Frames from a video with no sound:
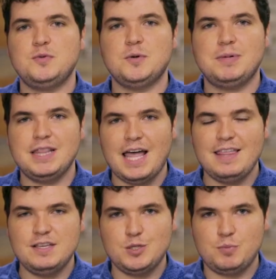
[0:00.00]
to apply
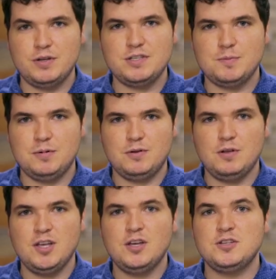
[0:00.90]
this
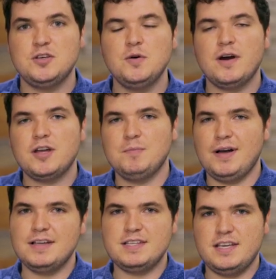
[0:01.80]
principle to our
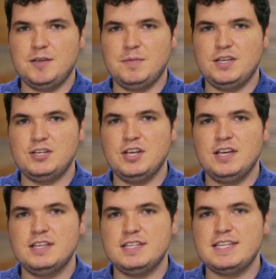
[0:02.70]
composite image
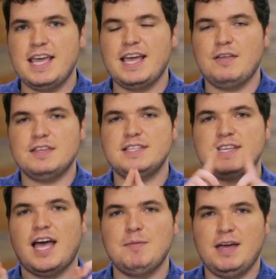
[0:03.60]
to take out the
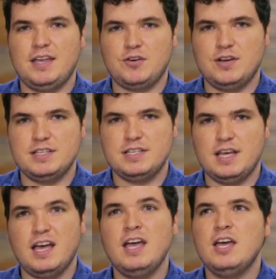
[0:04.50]
sky behind
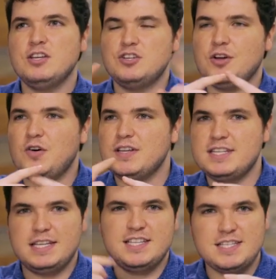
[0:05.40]
Krista, to show
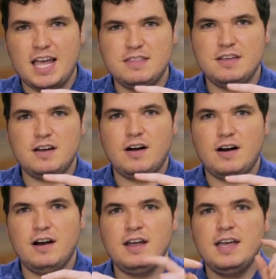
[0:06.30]
Krista inside the
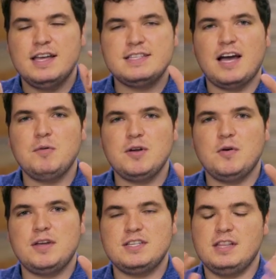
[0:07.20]
car. It's how we're
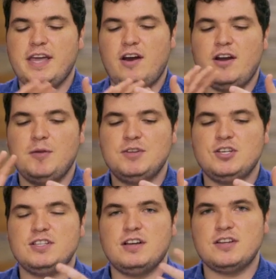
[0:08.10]
going to layer our
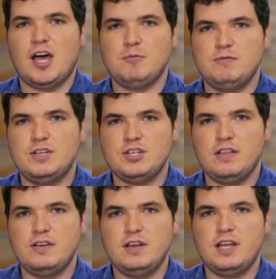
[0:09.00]
images on top of each
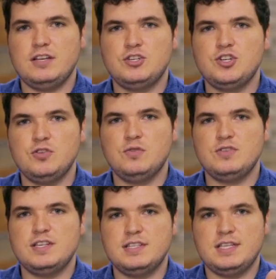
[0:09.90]
other and
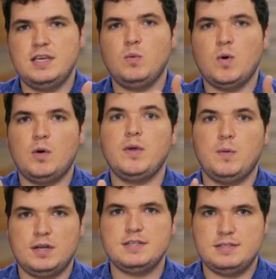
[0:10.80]
choose to see what we
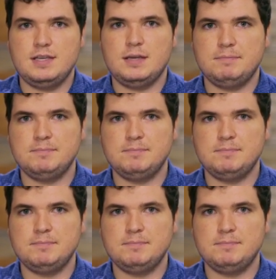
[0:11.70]
want to see.